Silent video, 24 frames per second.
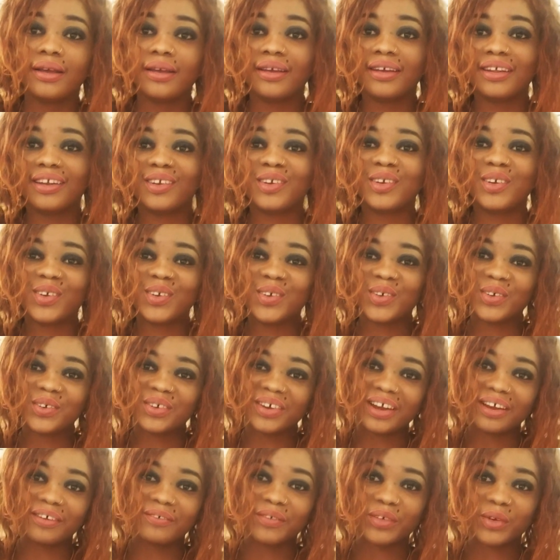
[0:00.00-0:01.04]
hello
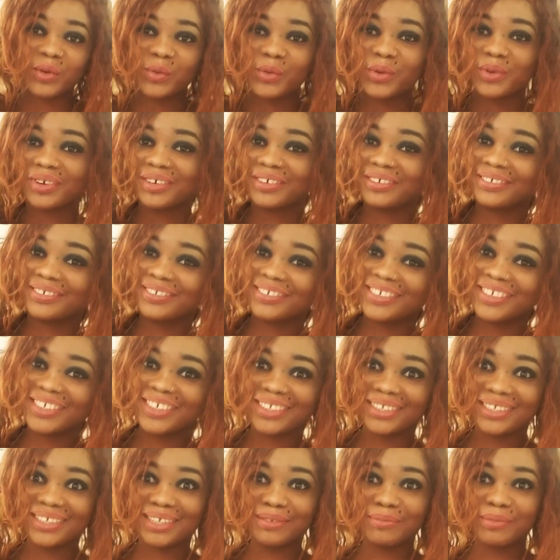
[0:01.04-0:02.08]
everyone
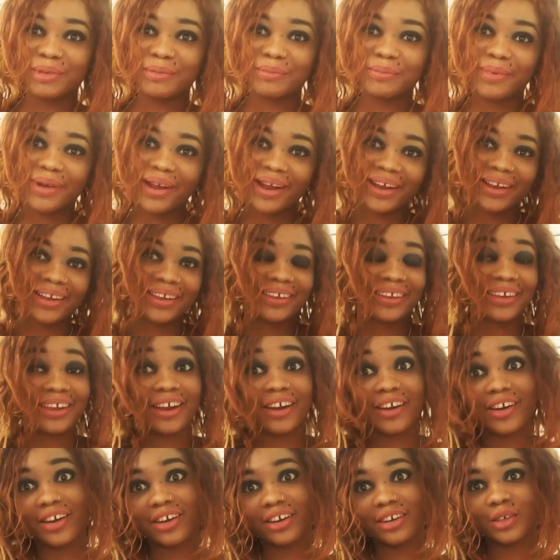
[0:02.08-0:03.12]
good to be back
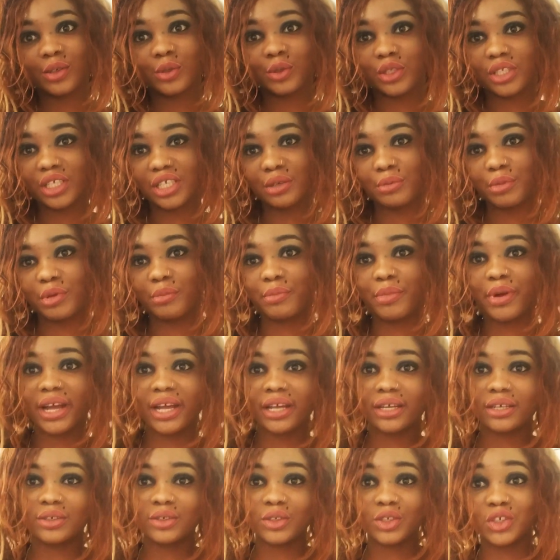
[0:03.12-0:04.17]
yeah good to be
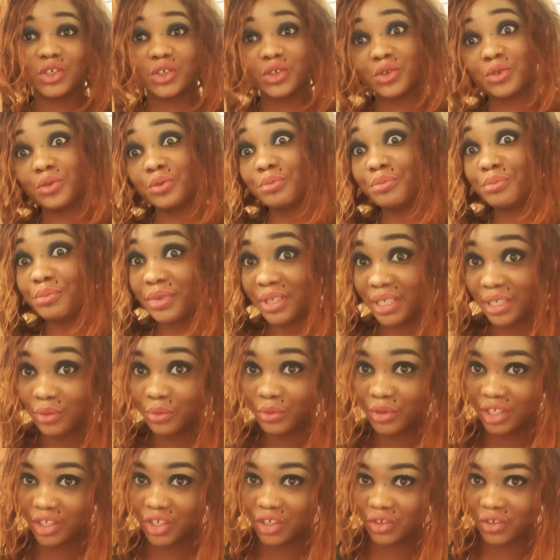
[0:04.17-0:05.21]
back good to be
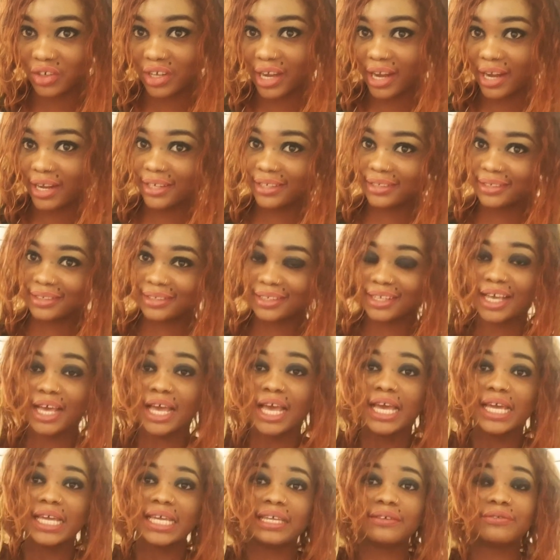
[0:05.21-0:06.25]
with you guys
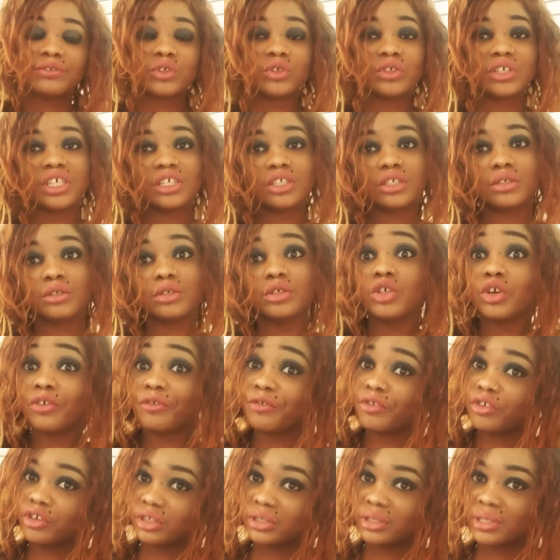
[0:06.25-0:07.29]
if today's your
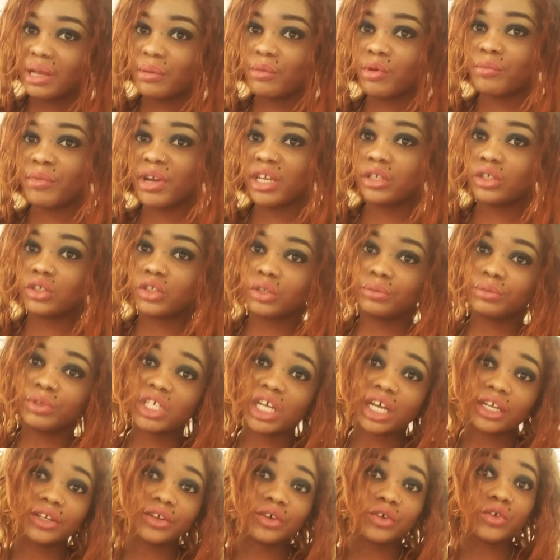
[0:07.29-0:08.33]
first time on my youtube
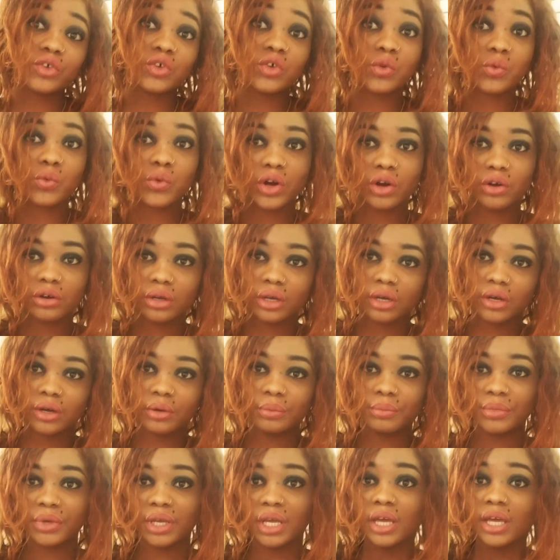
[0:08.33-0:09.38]
channel you're
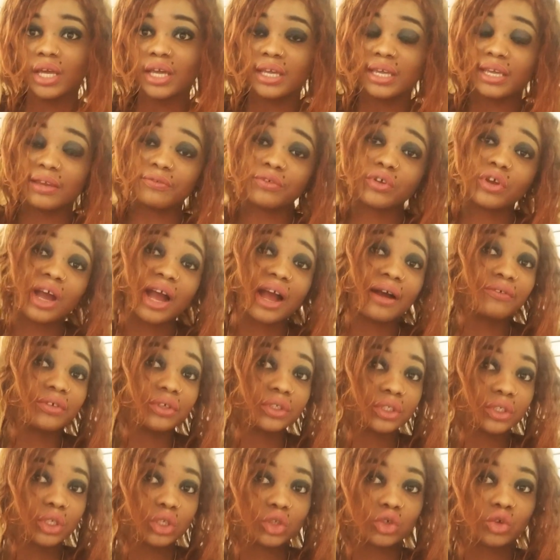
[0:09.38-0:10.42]
welcome if you haven't
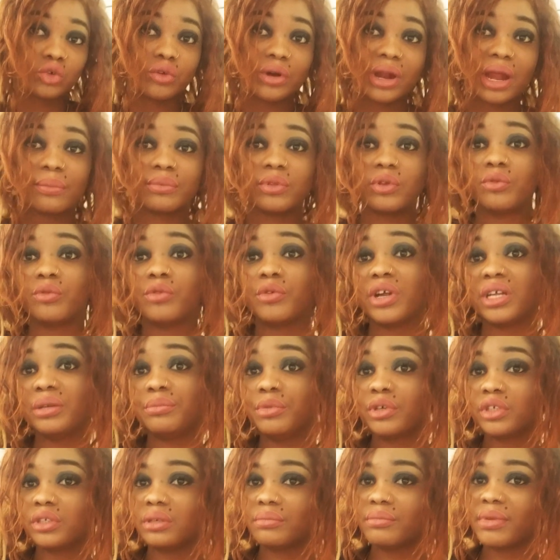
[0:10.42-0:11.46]
subscribed the red
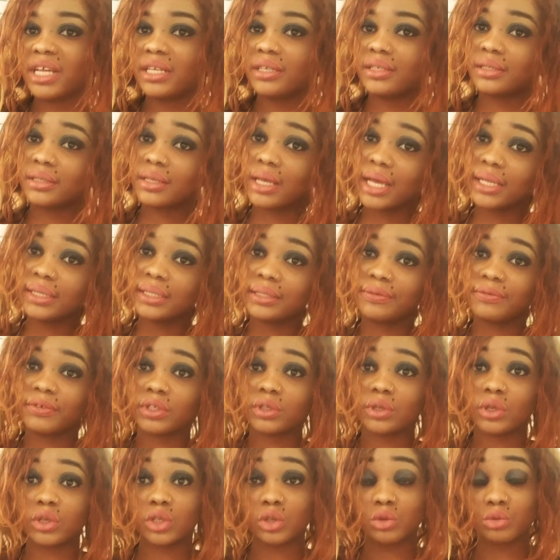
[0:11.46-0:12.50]
button by the side is for
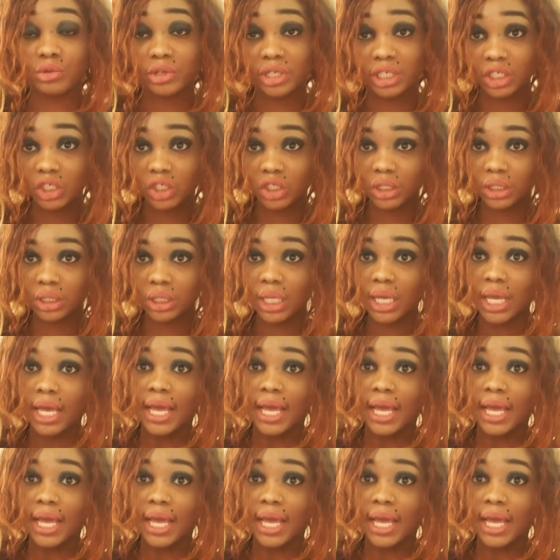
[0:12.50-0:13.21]
subscription